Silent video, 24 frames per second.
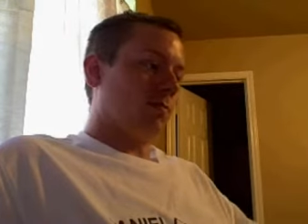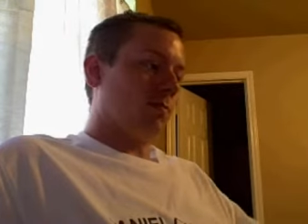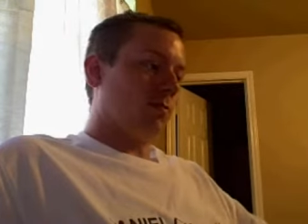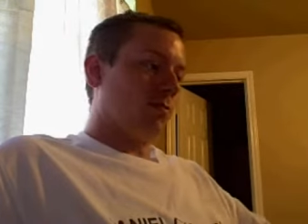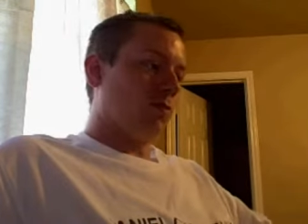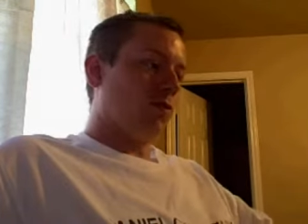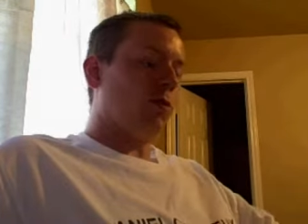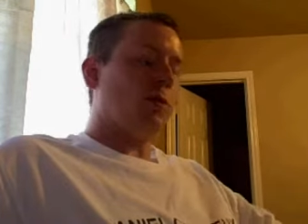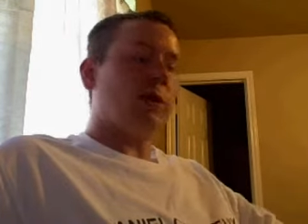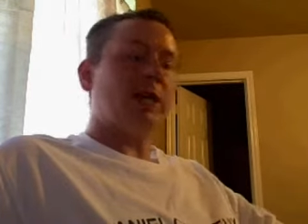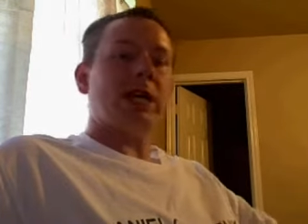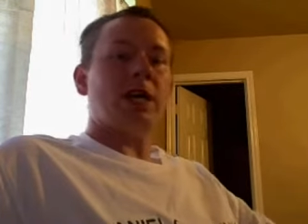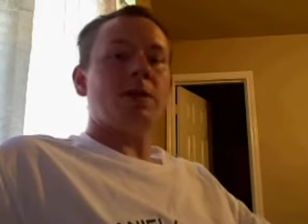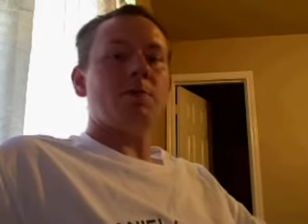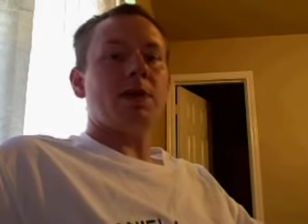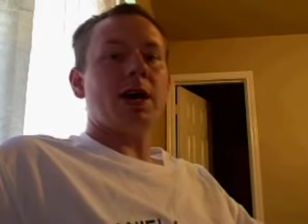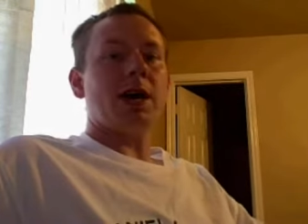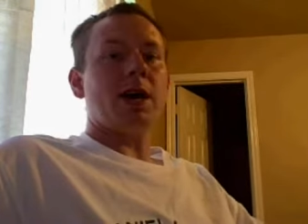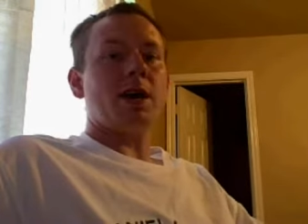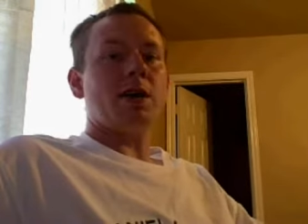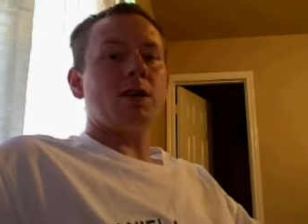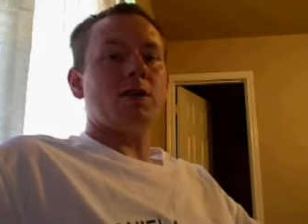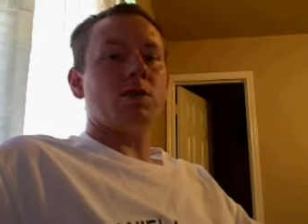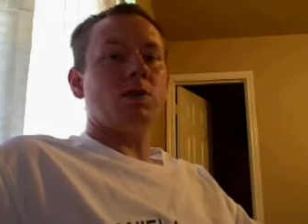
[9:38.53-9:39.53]
when we came
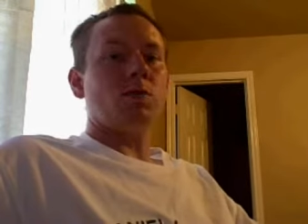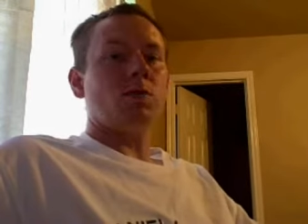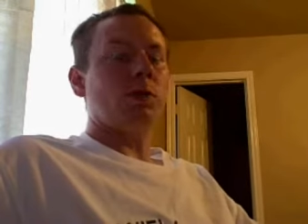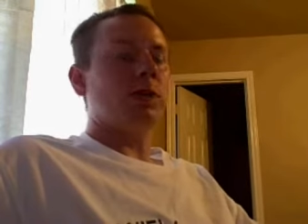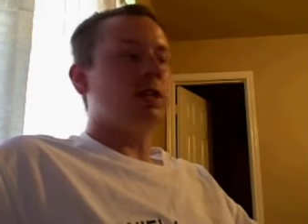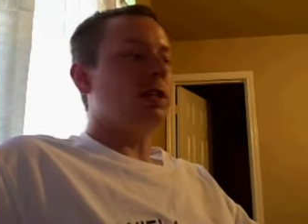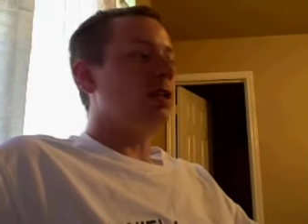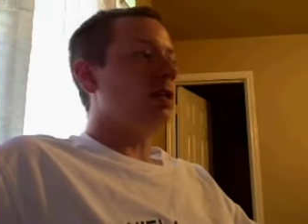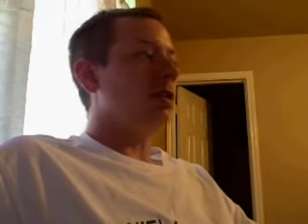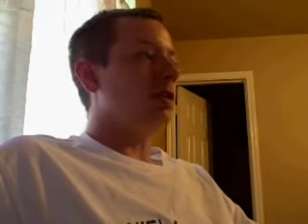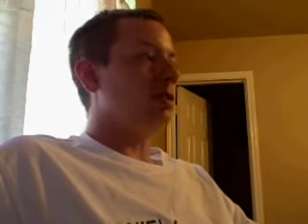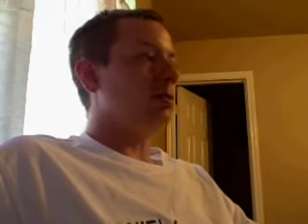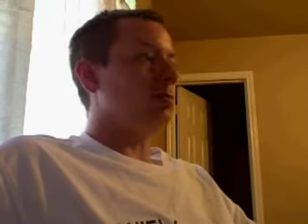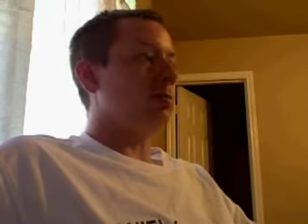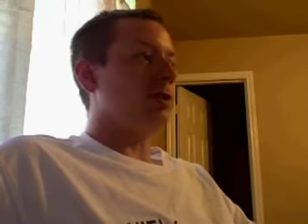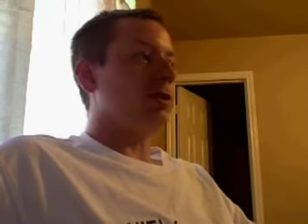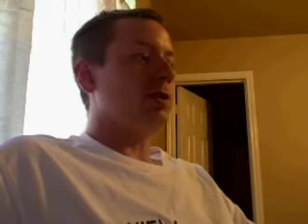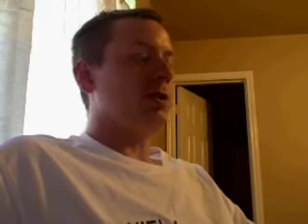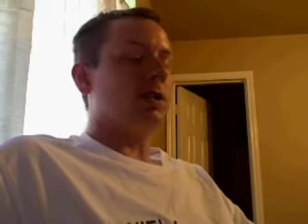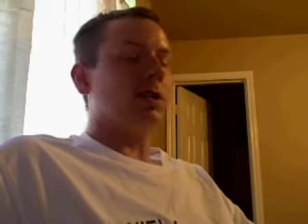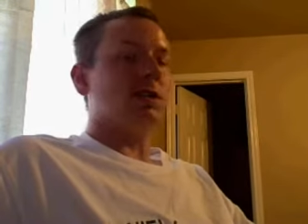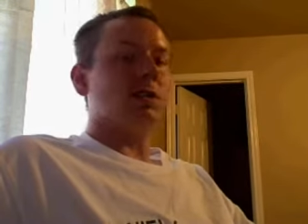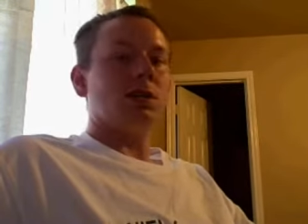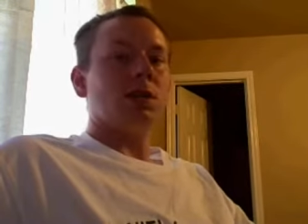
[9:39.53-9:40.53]
out, we didn't
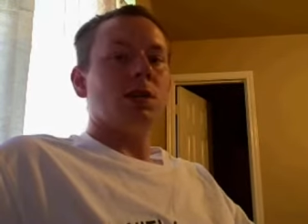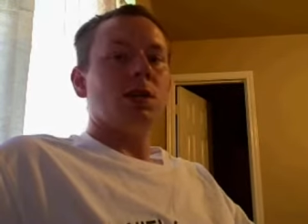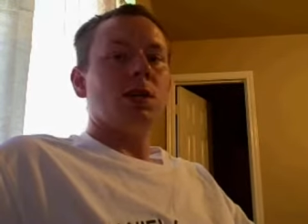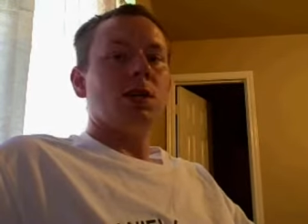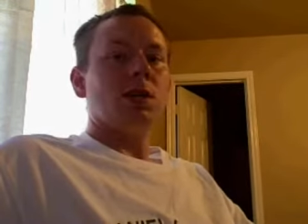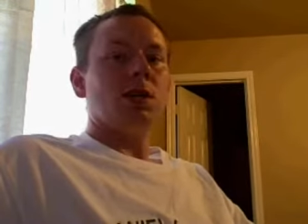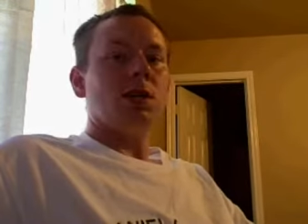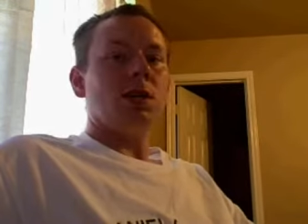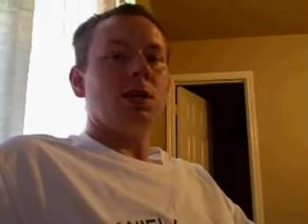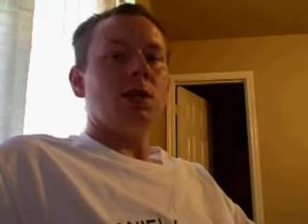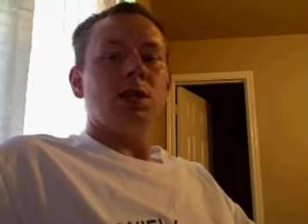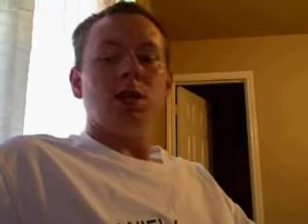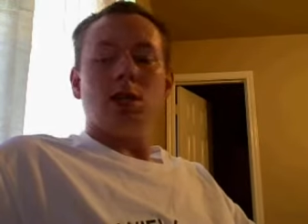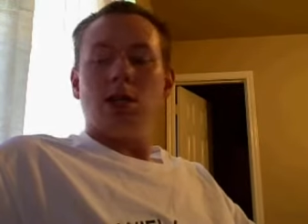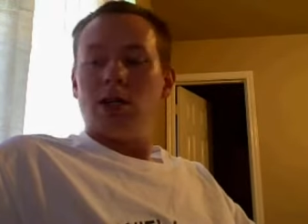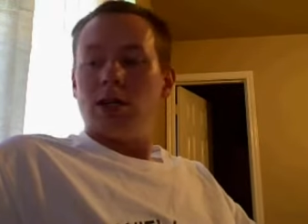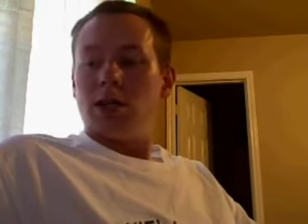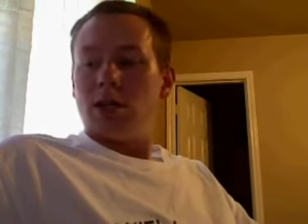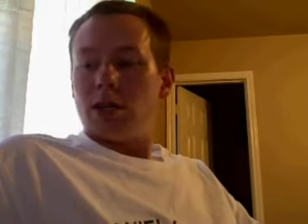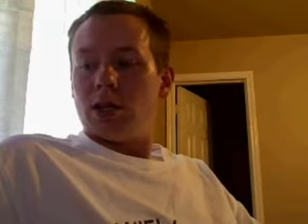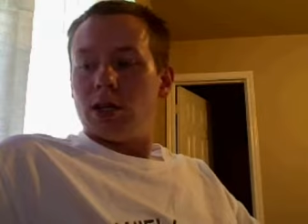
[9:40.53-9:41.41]
experience any